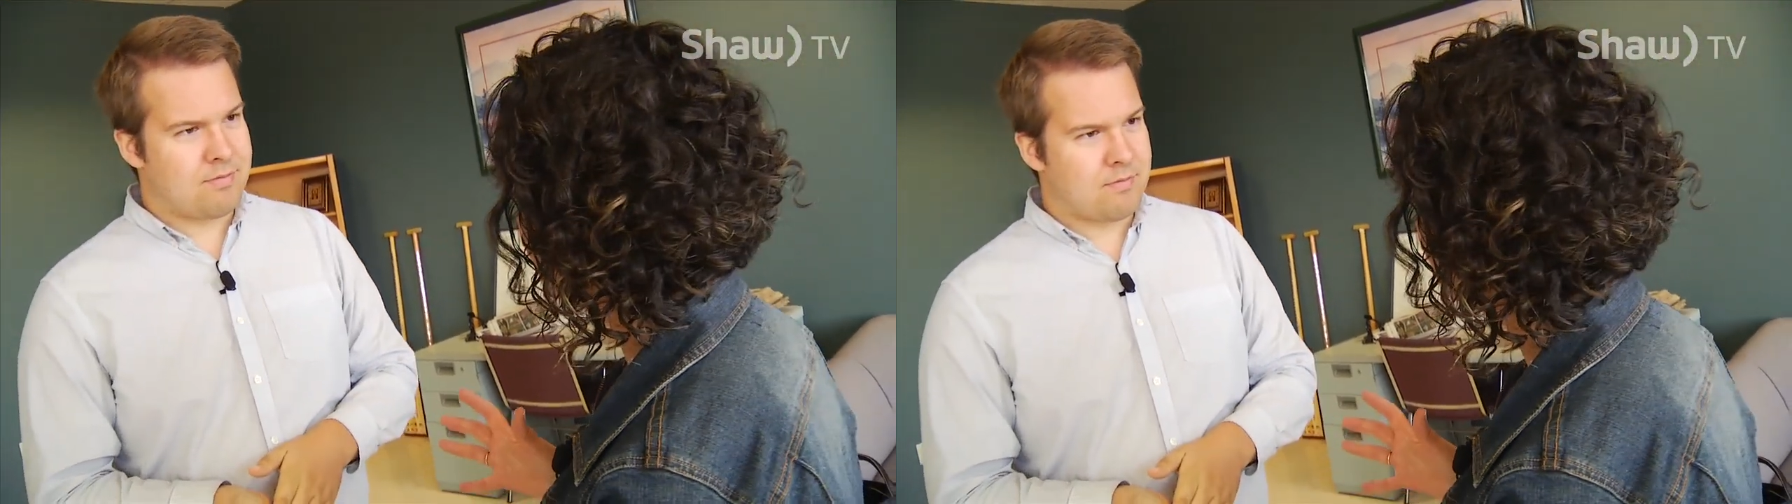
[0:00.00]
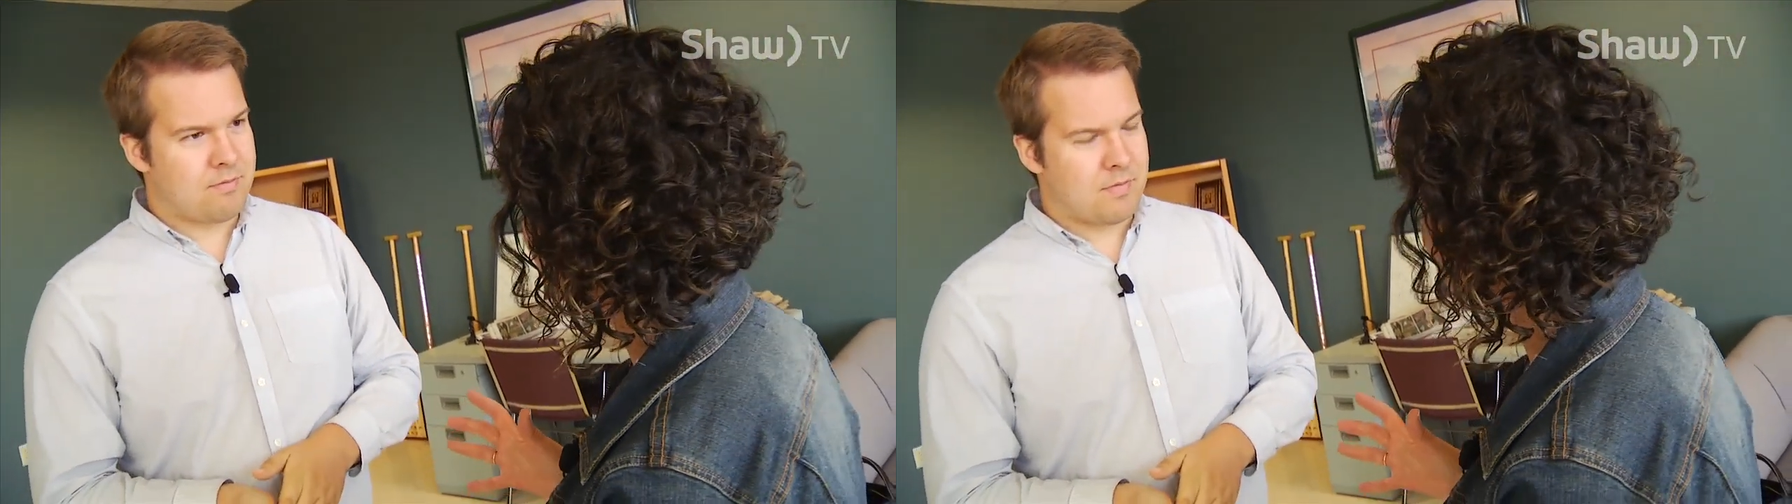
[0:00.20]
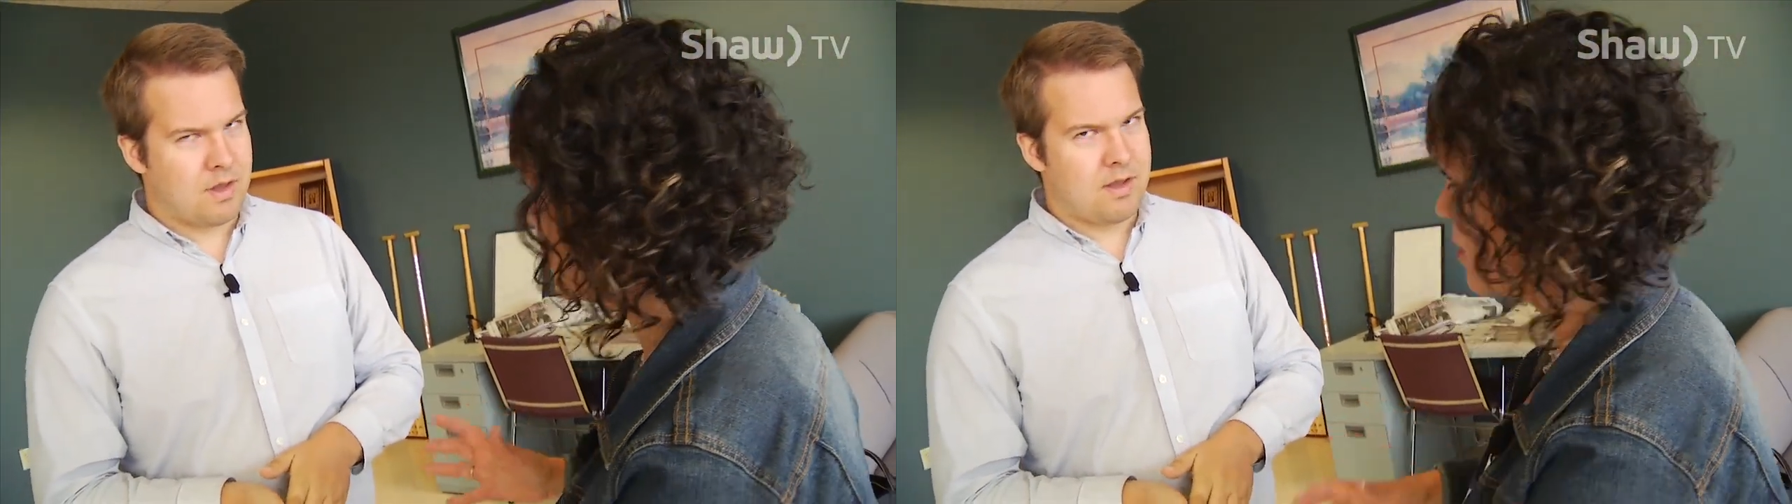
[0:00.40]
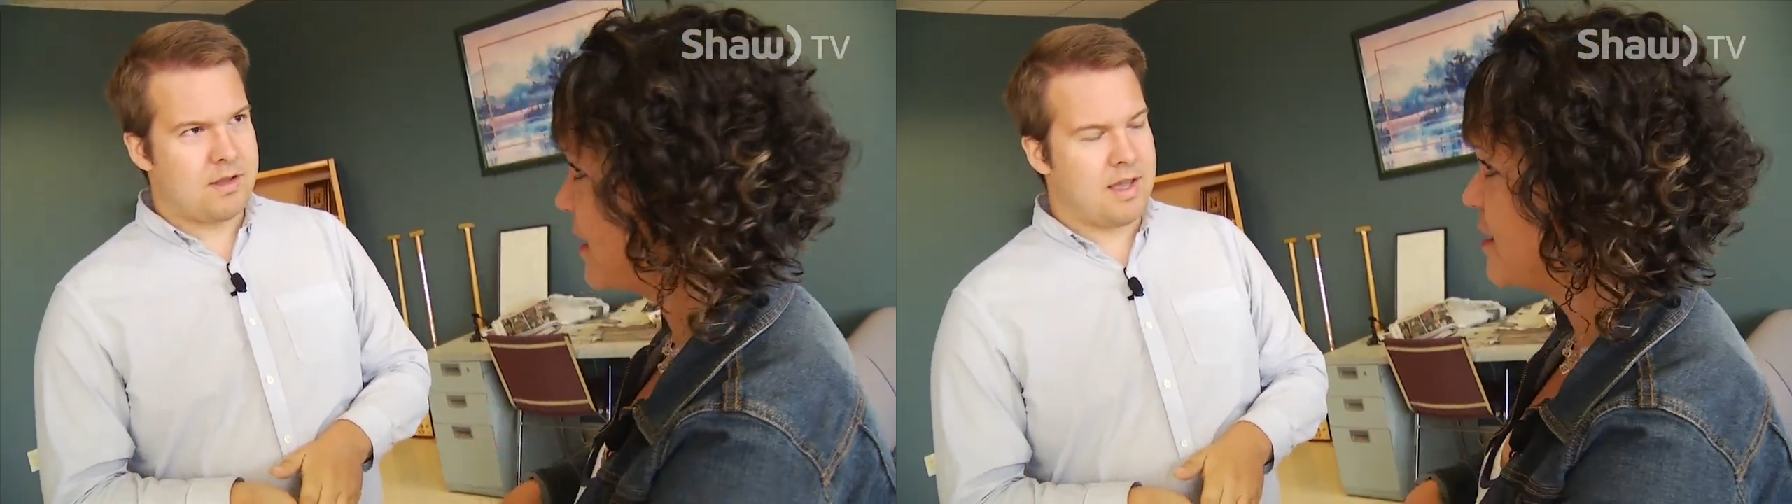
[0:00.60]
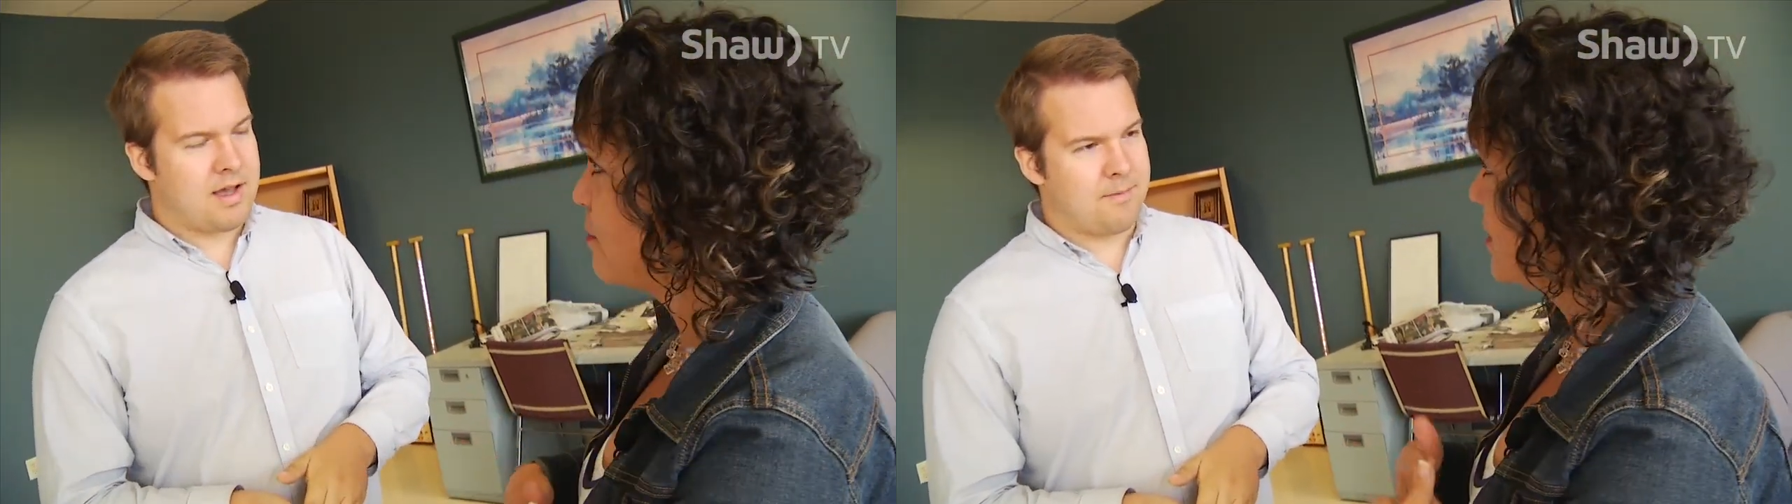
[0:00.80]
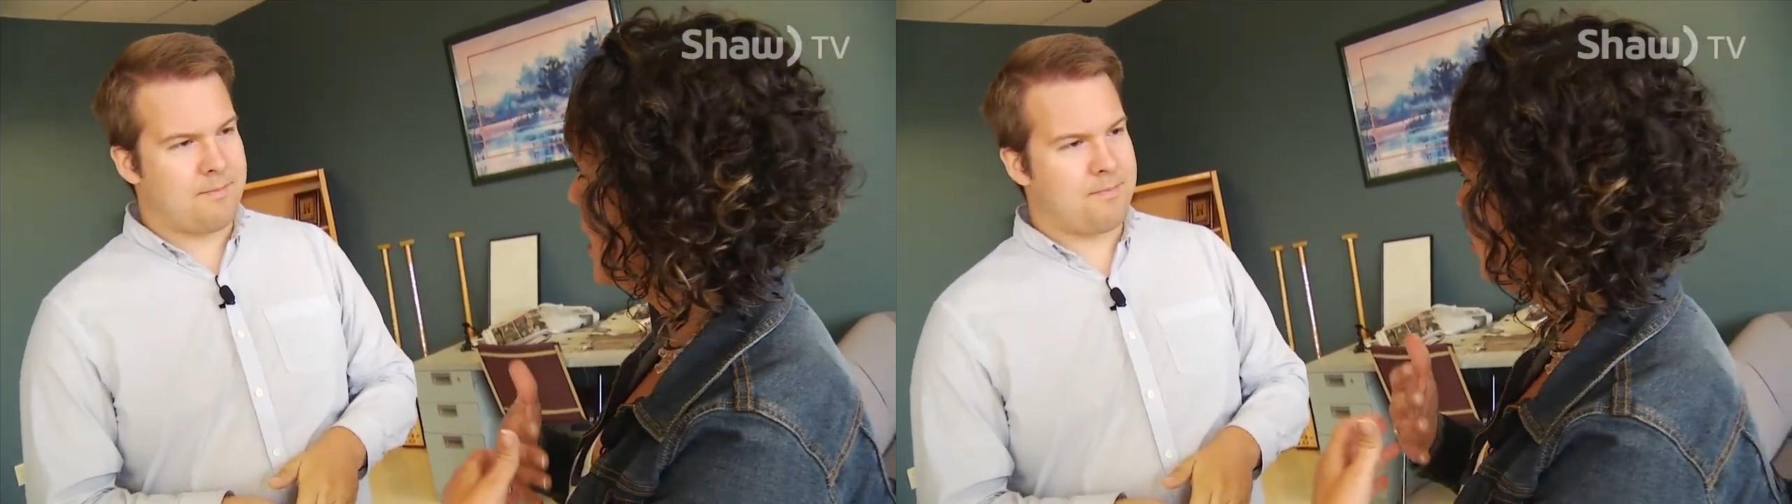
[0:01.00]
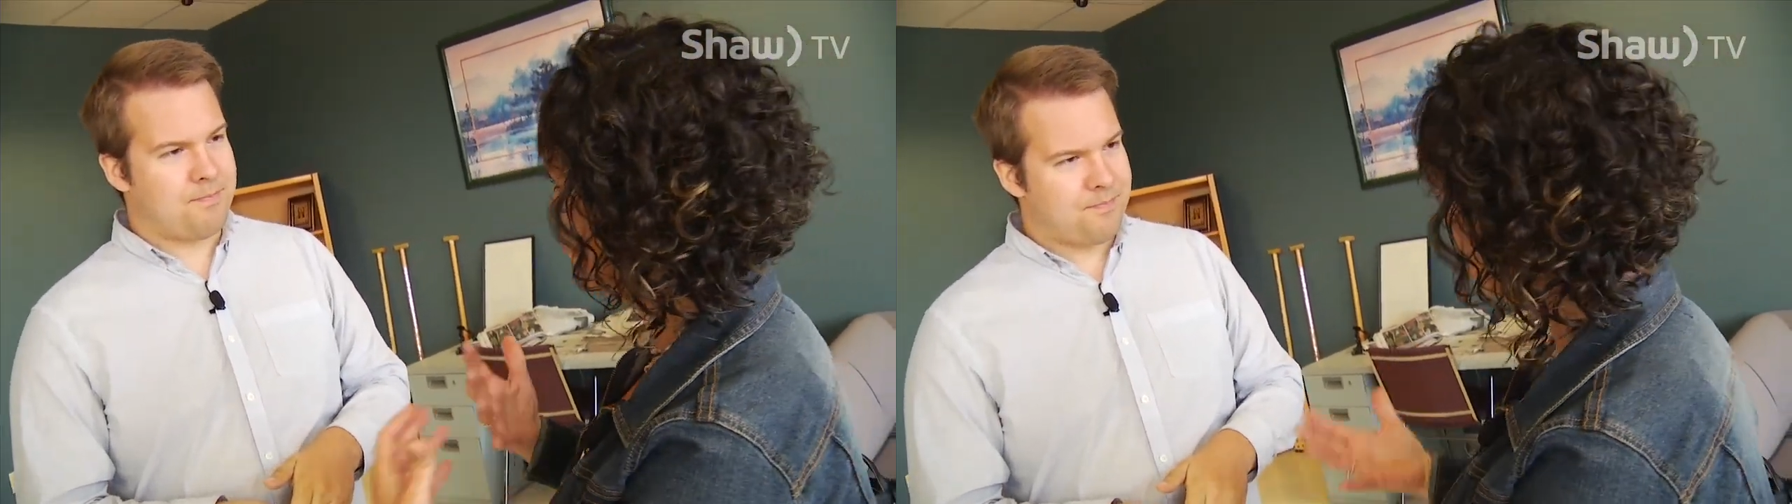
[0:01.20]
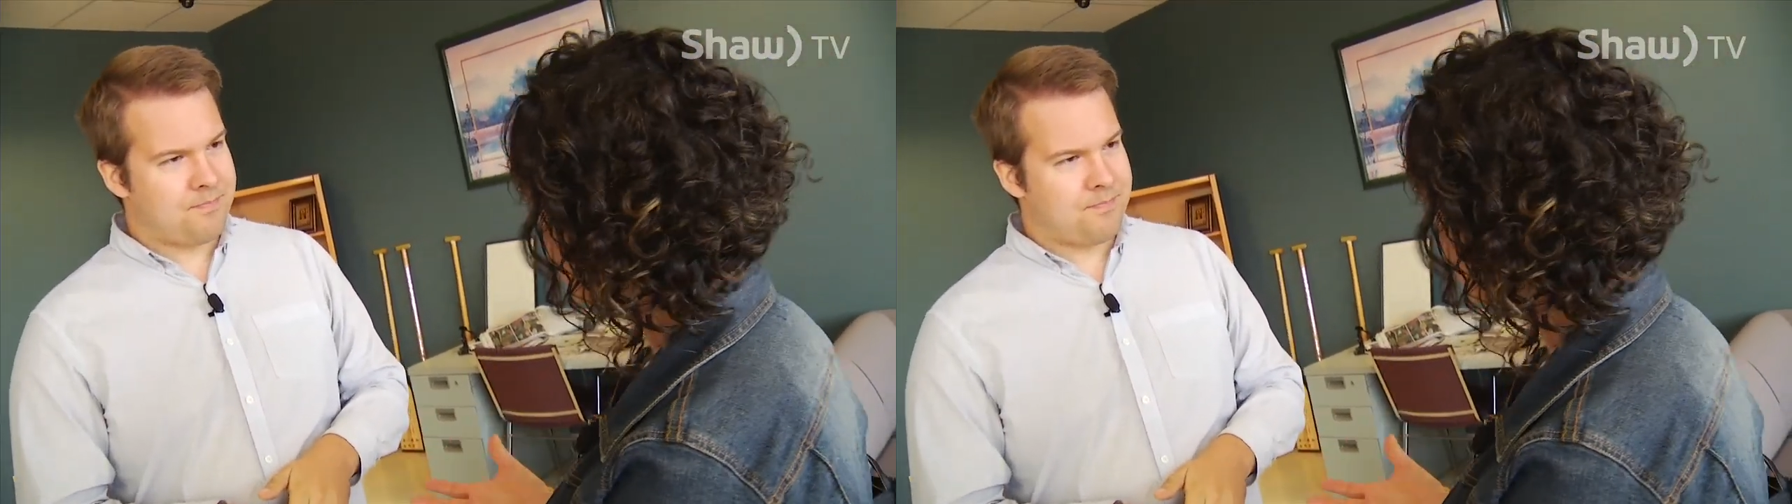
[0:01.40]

in history. So that's yeah. something